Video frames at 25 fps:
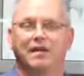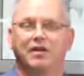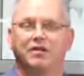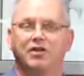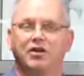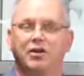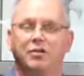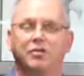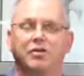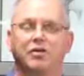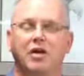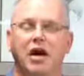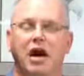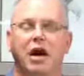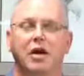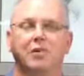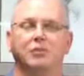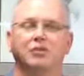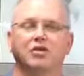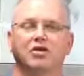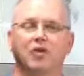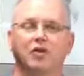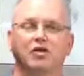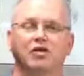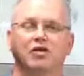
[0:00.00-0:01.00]
And
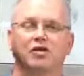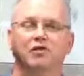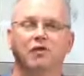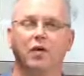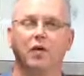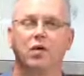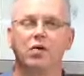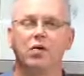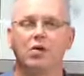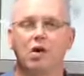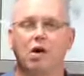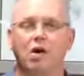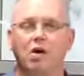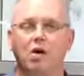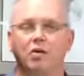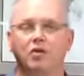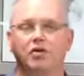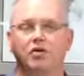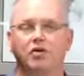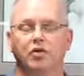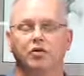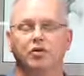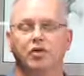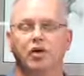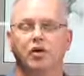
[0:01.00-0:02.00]
sometimes those phone
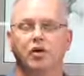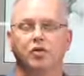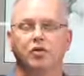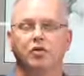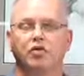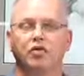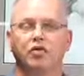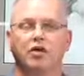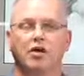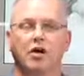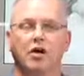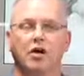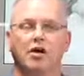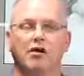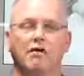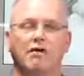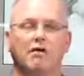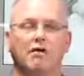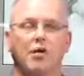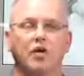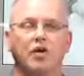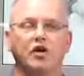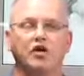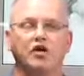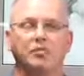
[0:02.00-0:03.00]
calls or those
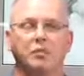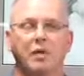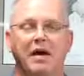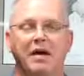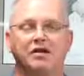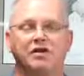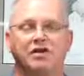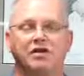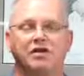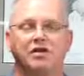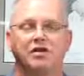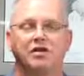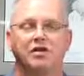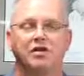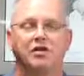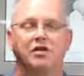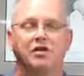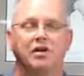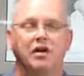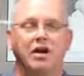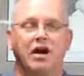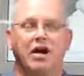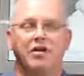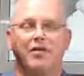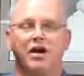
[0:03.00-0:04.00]
voice
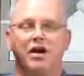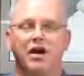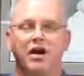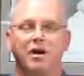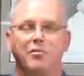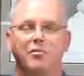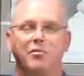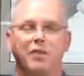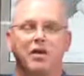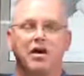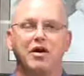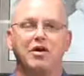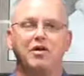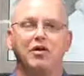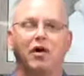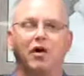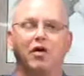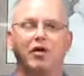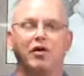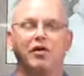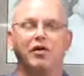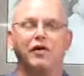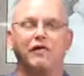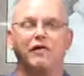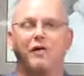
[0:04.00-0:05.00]
messages, they appear
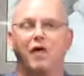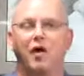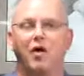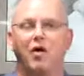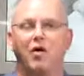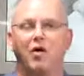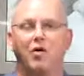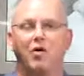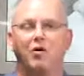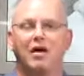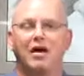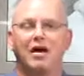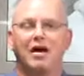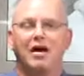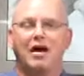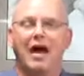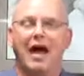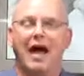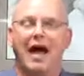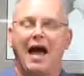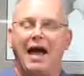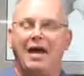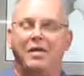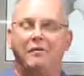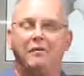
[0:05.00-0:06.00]
on your phone
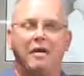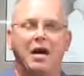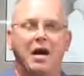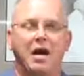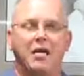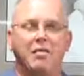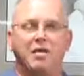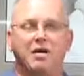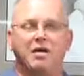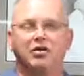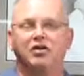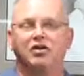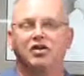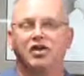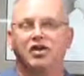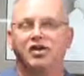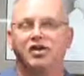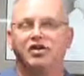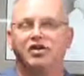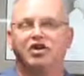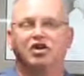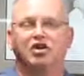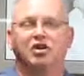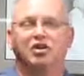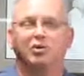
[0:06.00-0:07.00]
at maybe
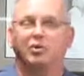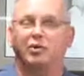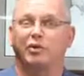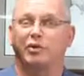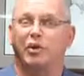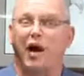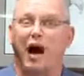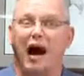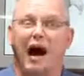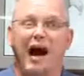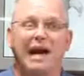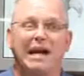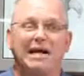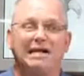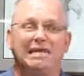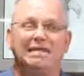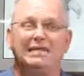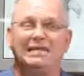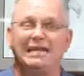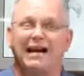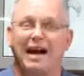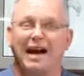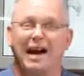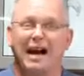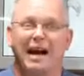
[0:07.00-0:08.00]
just the right
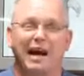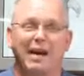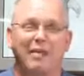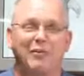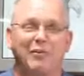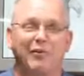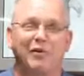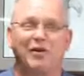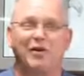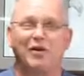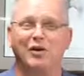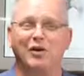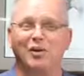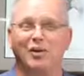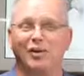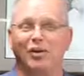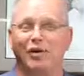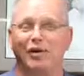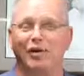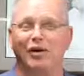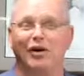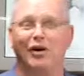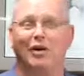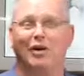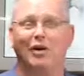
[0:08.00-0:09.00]
time when you
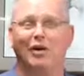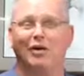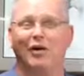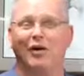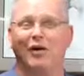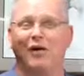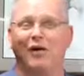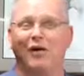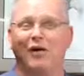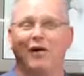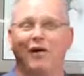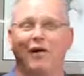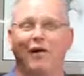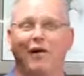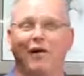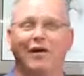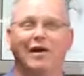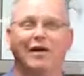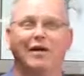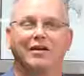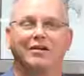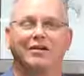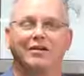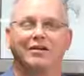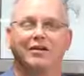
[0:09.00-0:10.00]
really don't
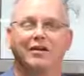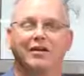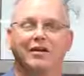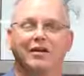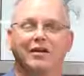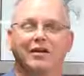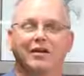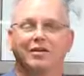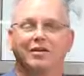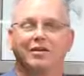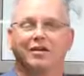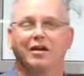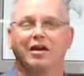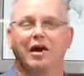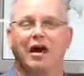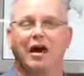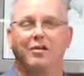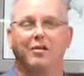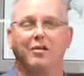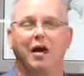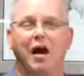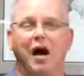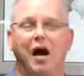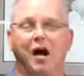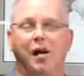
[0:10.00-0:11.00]
want it to, to
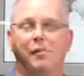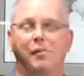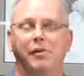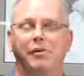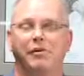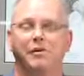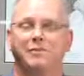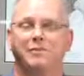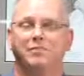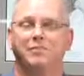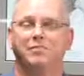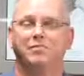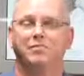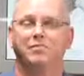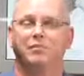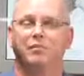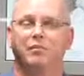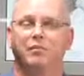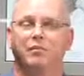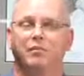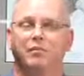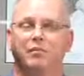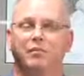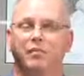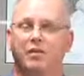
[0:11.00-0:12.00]
come up.
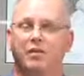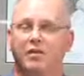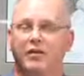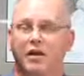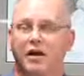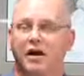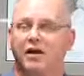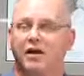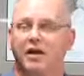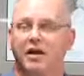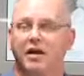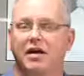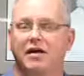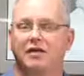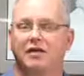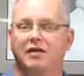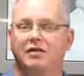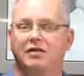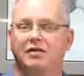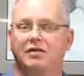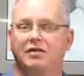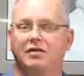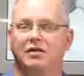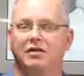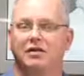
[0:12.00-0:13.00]
But there it
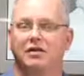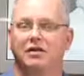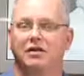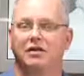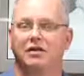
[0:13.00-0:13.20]
is.